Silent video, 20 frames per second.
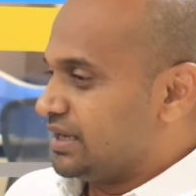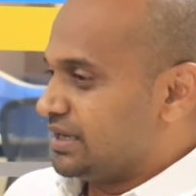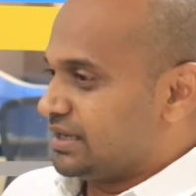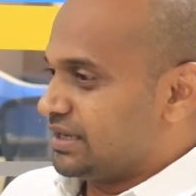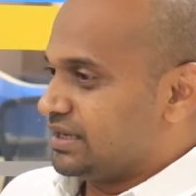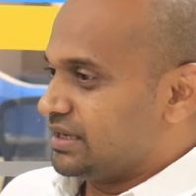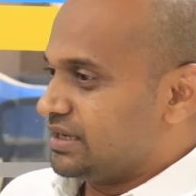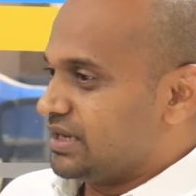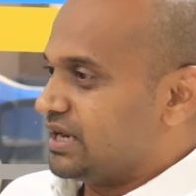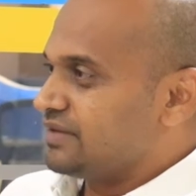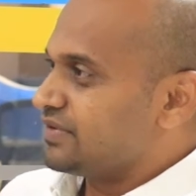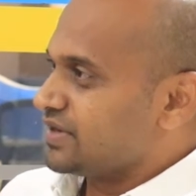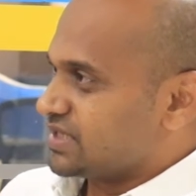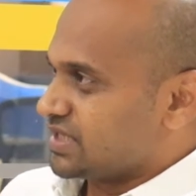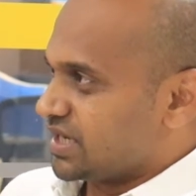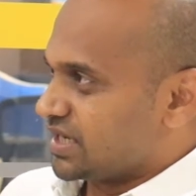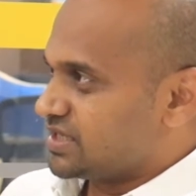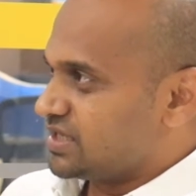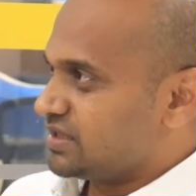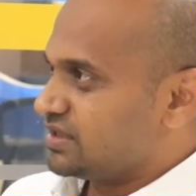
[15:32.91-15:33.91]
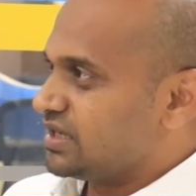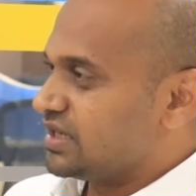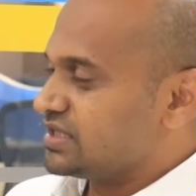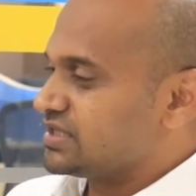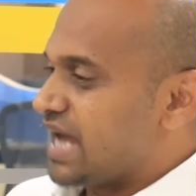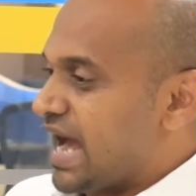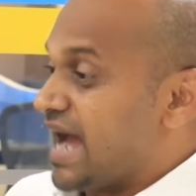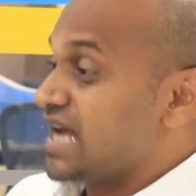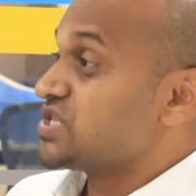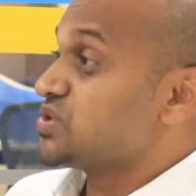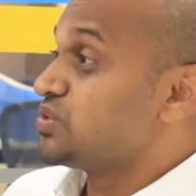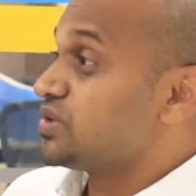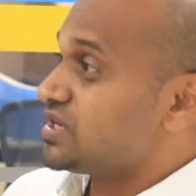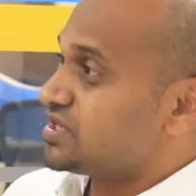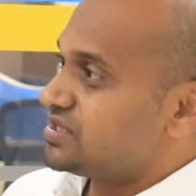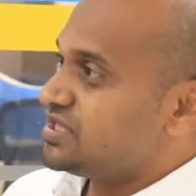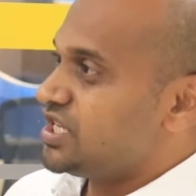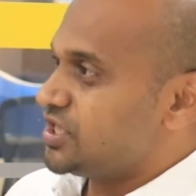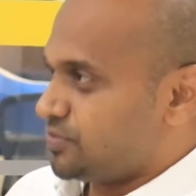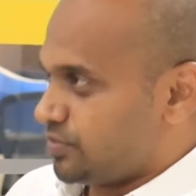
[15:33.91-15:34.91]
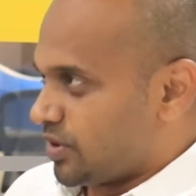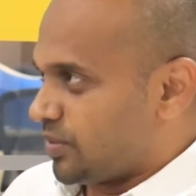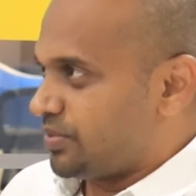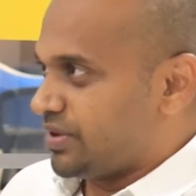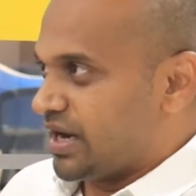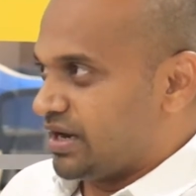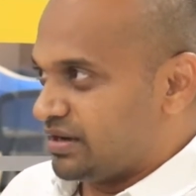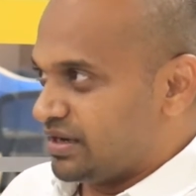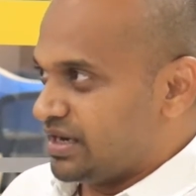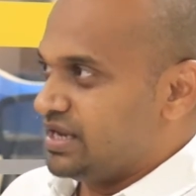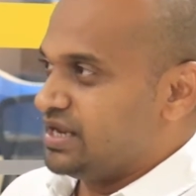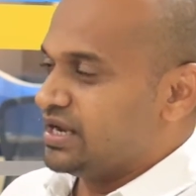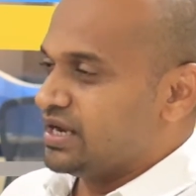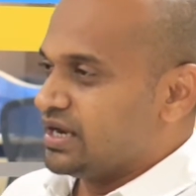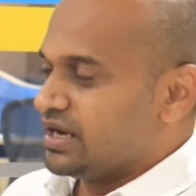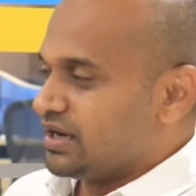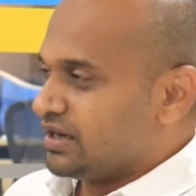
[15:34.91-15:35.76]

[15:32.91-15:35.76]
an infrastructure that is as good as these proprietary